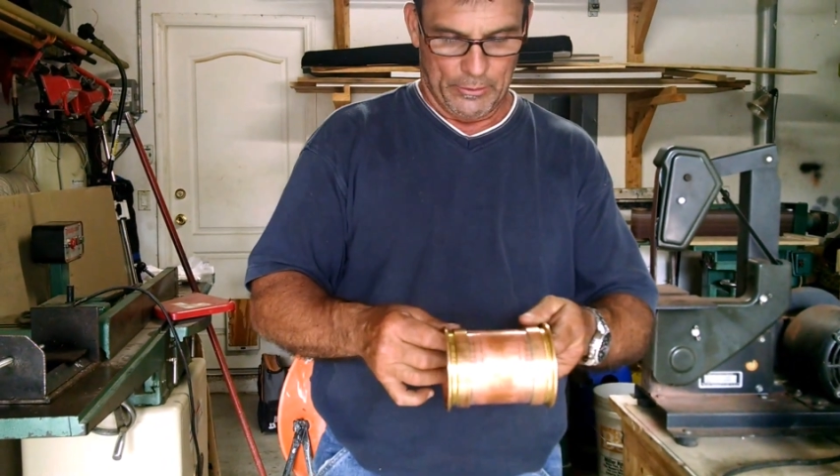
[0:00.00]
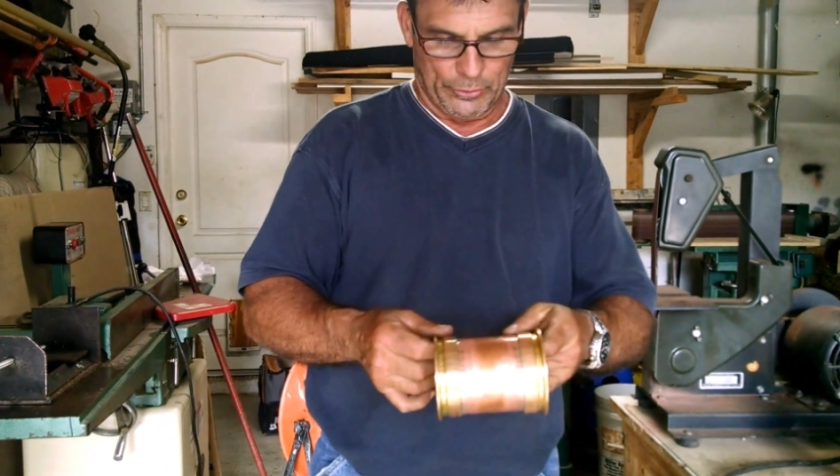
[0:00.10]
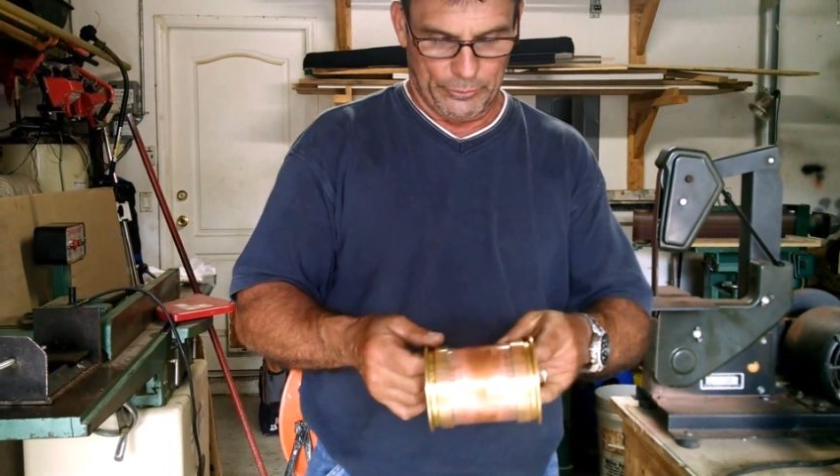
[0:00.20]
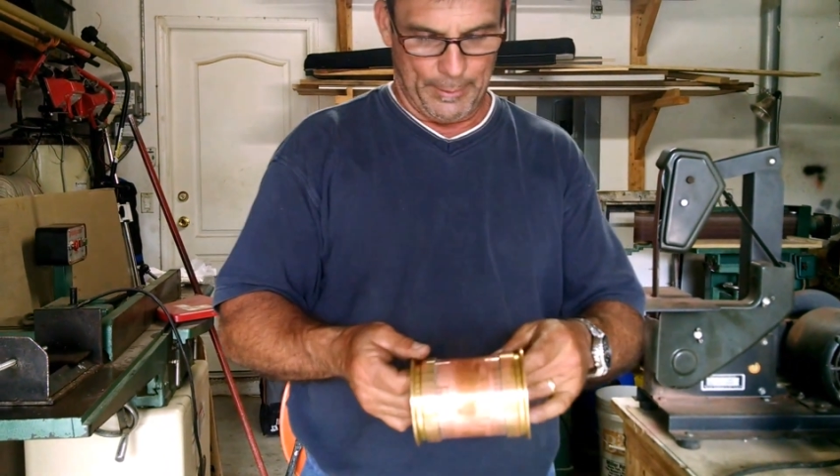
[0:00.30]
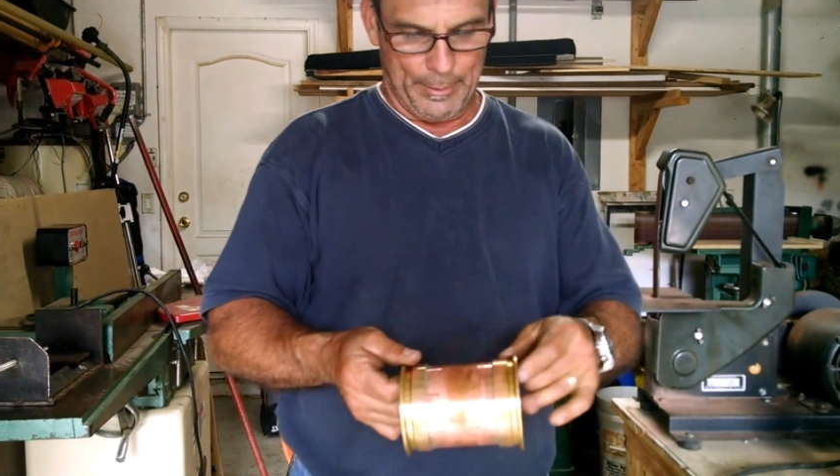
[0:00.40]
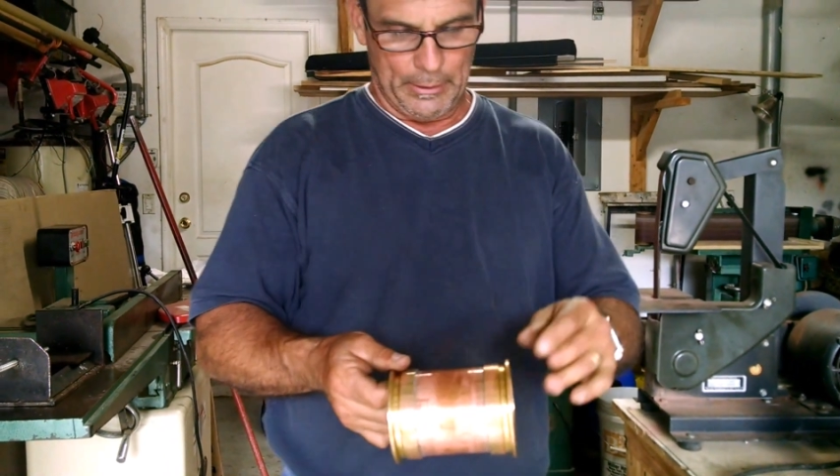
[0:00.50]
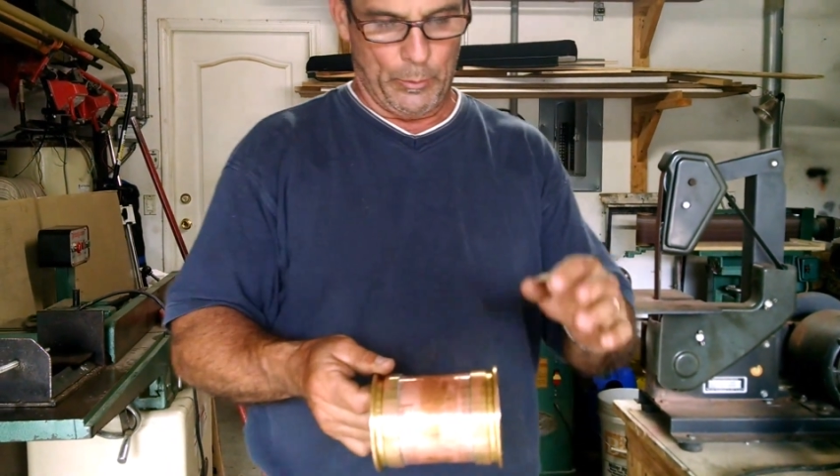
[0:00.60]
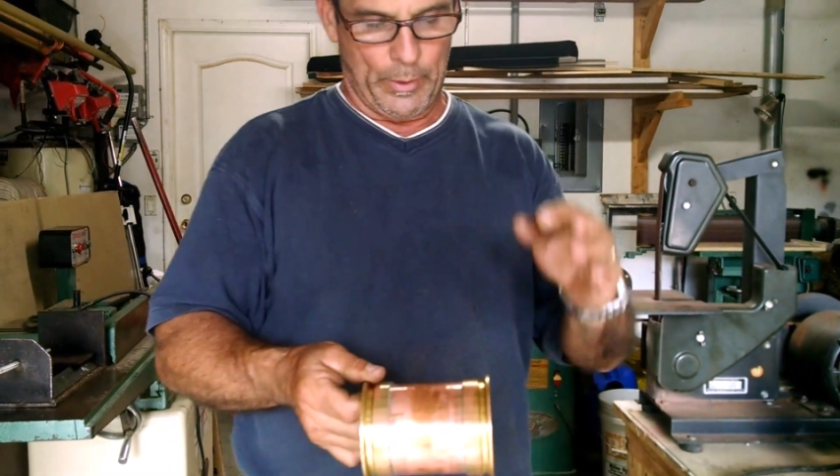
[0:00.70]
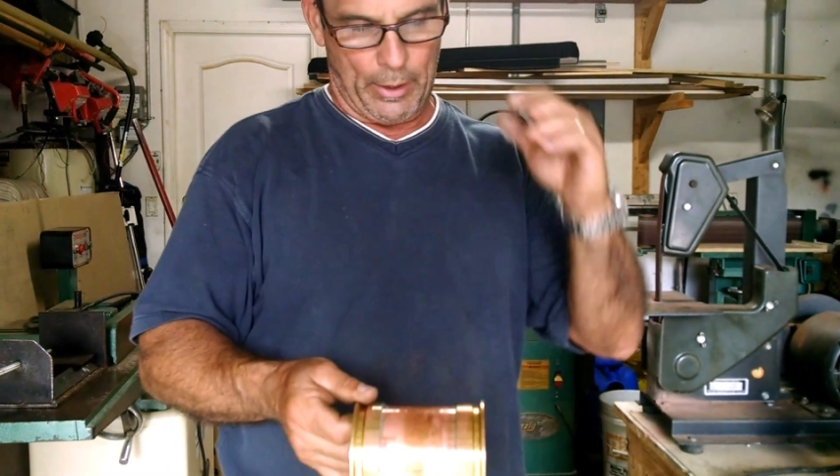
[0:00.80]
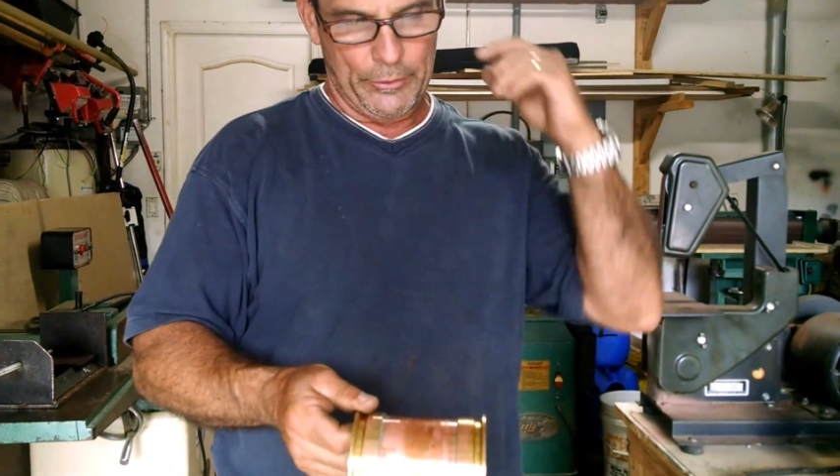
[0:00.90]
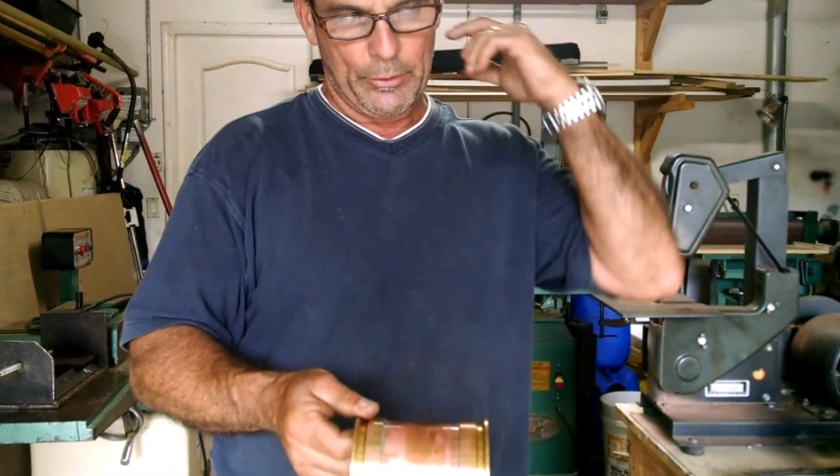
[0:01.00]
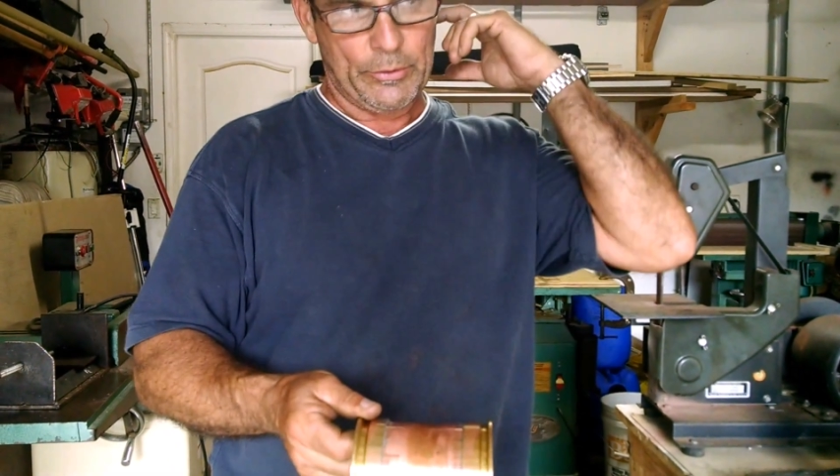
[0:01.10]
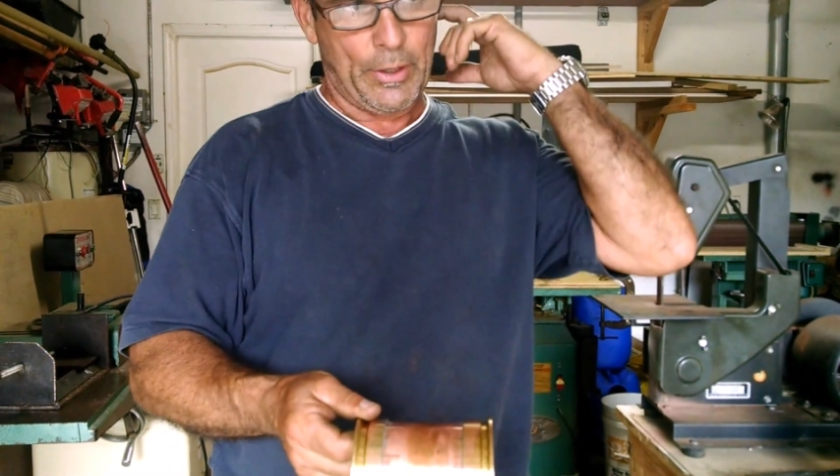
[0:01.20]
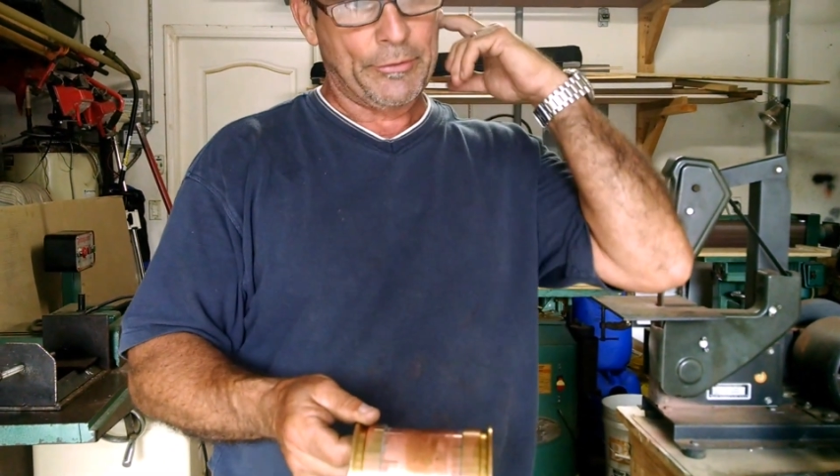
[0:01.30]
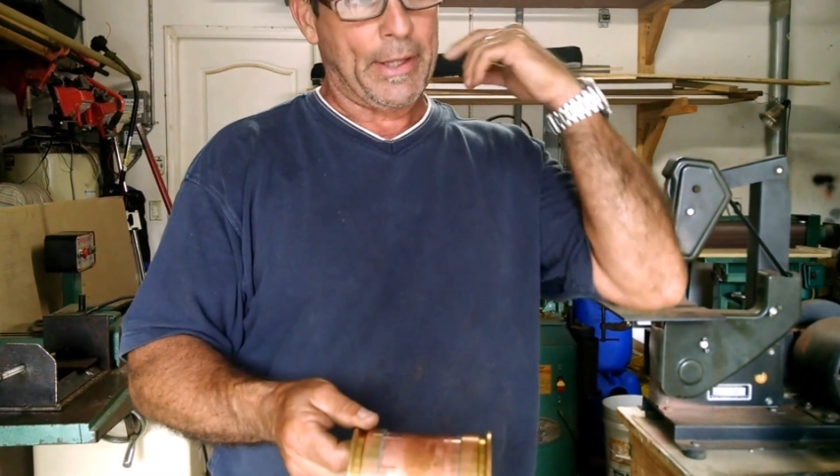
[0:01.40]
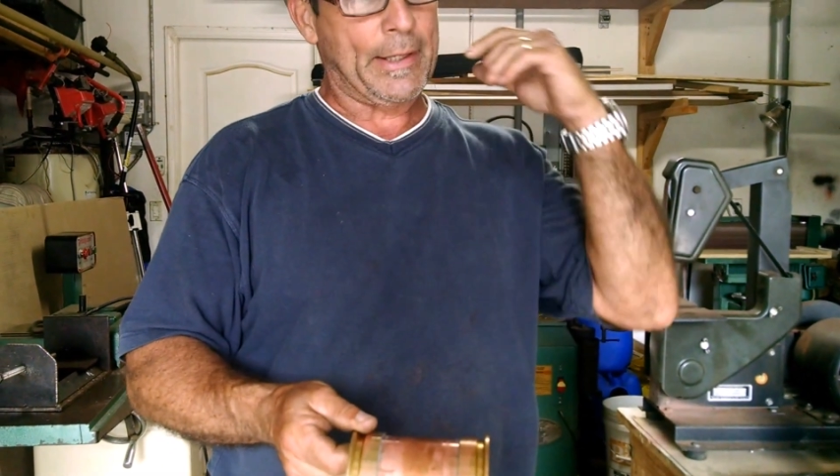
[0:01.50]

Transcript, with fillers: So typically what I'll do is I'll